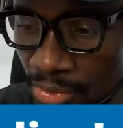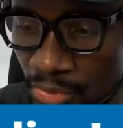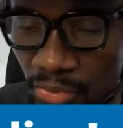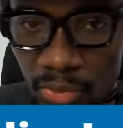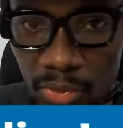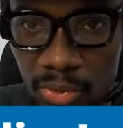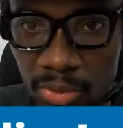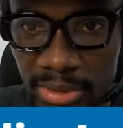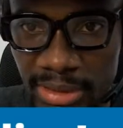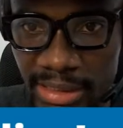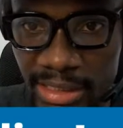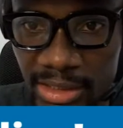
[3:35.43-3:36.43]
so
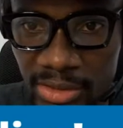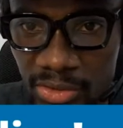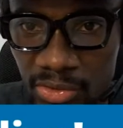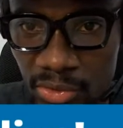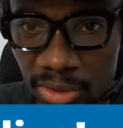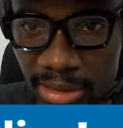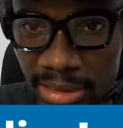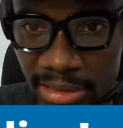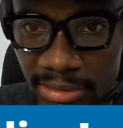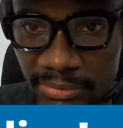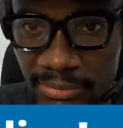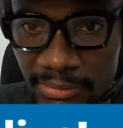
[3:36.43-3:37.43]
they can join in.